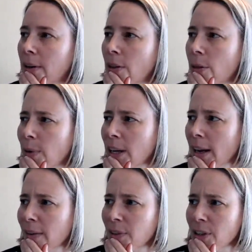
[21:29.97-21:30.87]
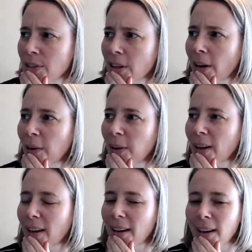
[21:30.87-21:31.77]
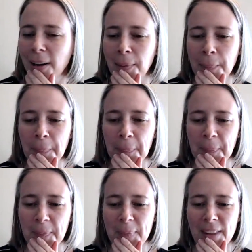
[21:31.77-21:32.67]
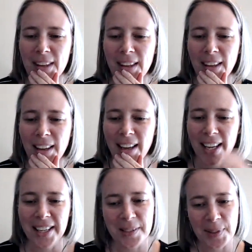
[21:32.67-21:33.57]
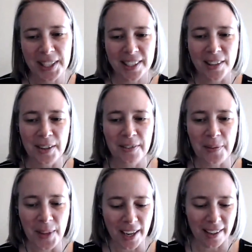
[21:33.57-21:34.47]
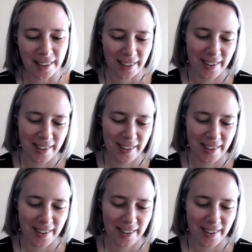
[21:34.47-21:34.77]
3.5 years ago. And it's been going from there.